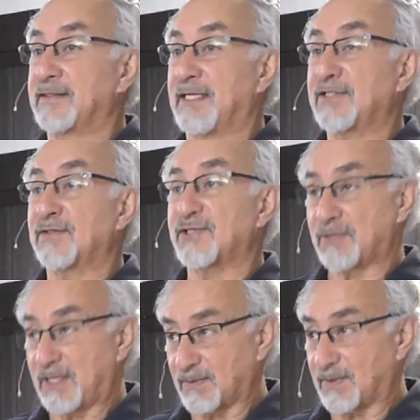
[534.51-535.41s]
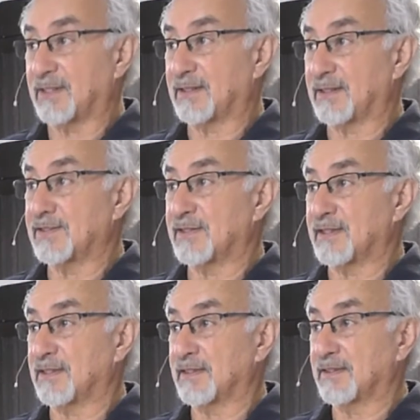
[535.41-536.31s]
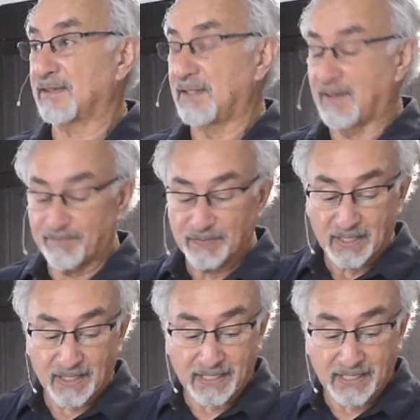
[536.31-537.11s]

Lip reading: That's a strong one, isn't it?